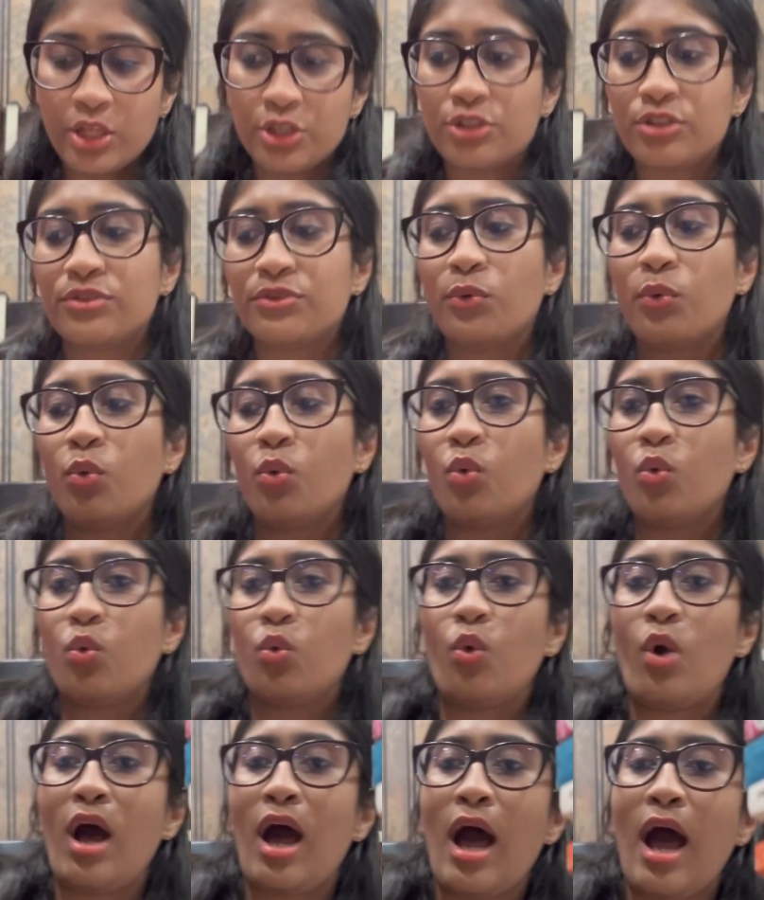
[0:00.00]

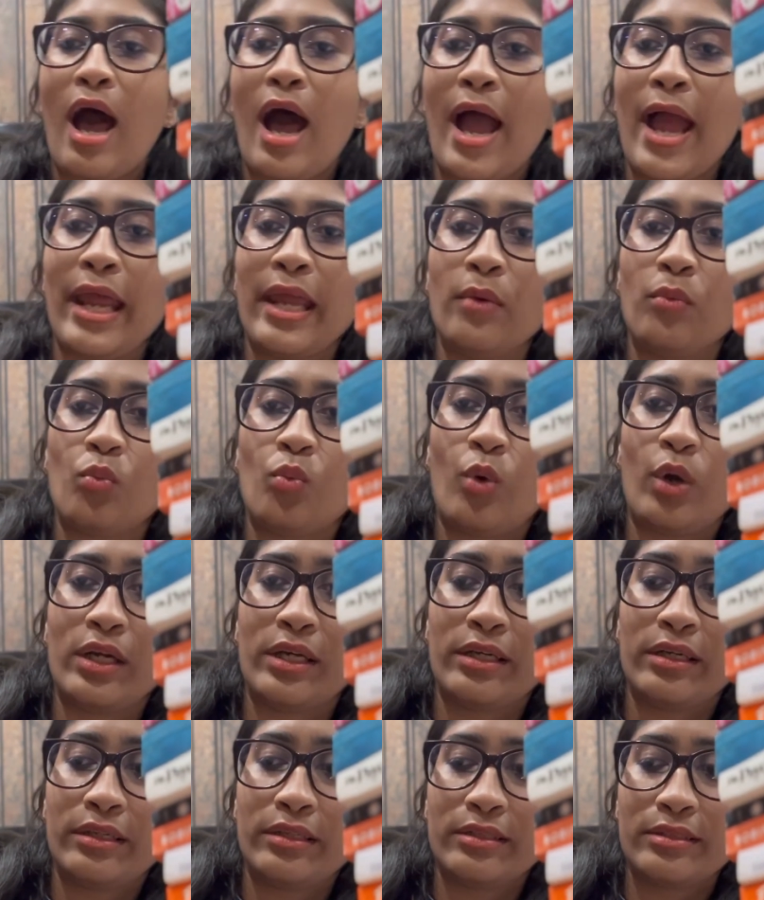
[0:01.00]
So I
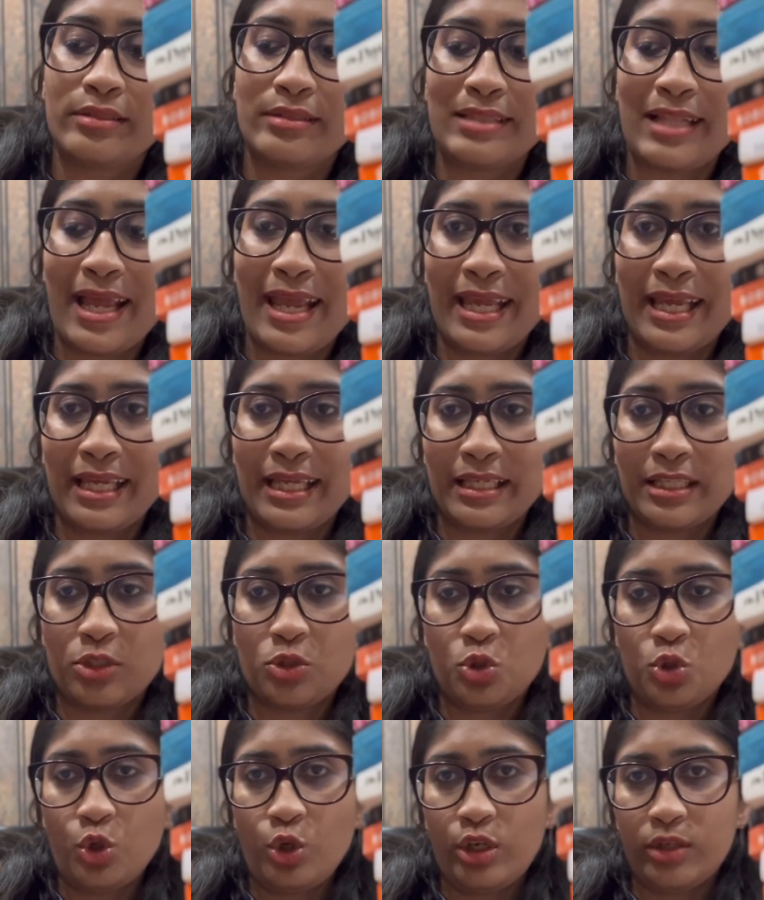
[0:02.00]
was like,
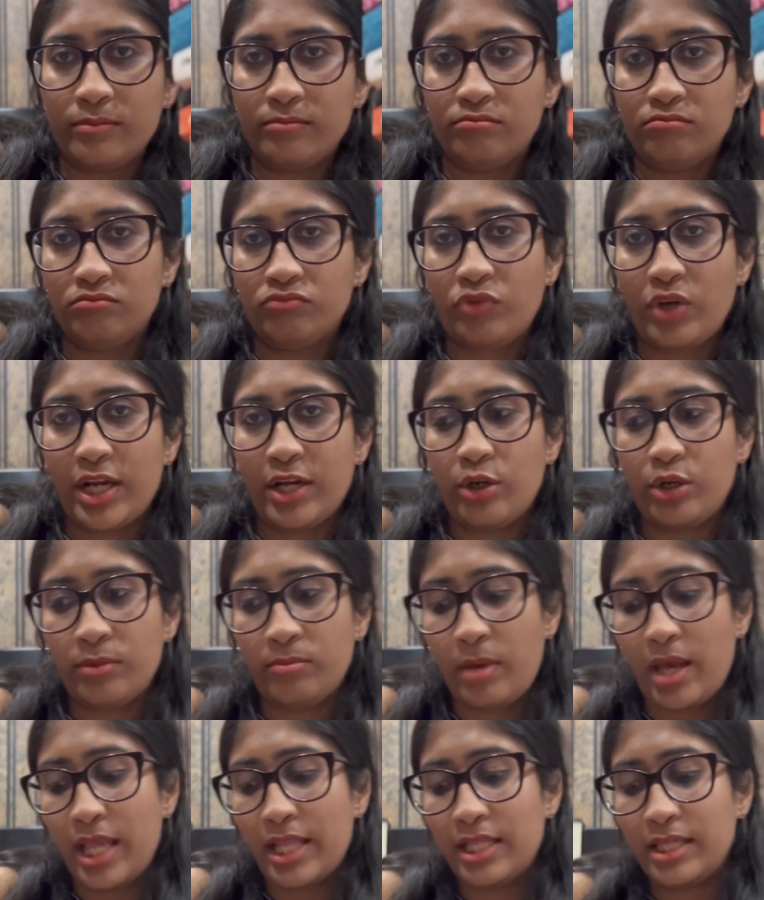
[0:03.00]
sure, why
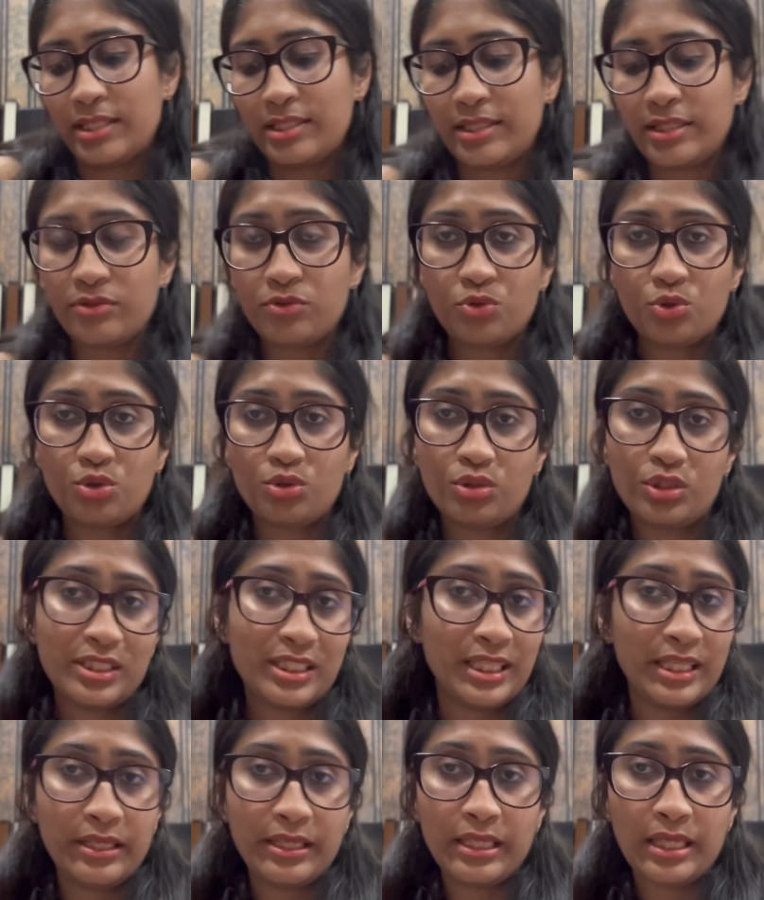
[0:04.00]
not buy this and
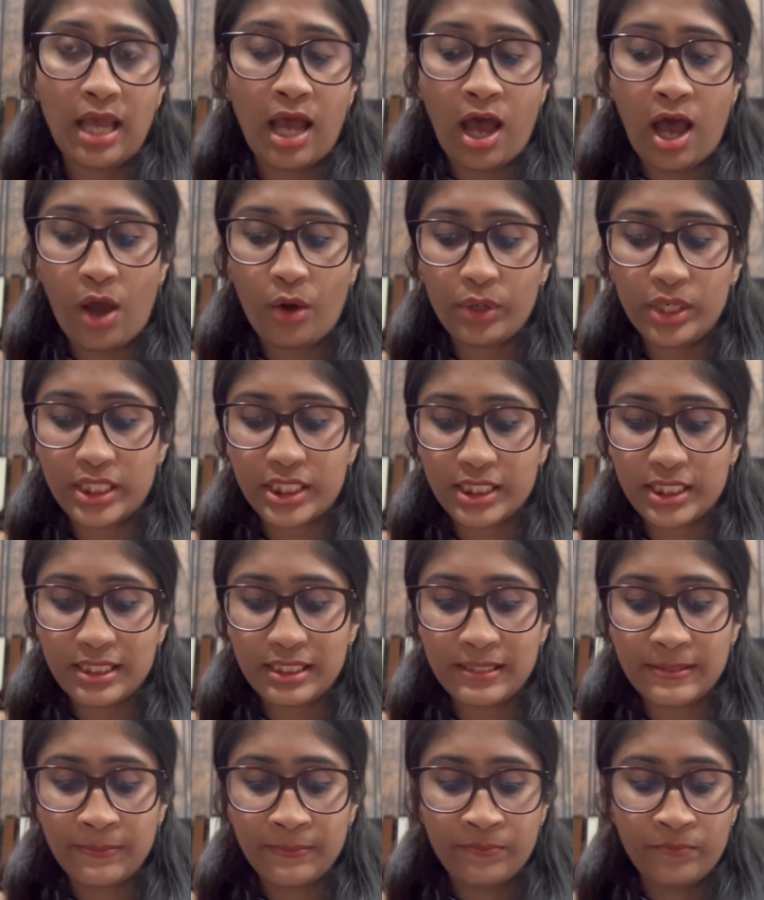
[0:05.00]
see how it is.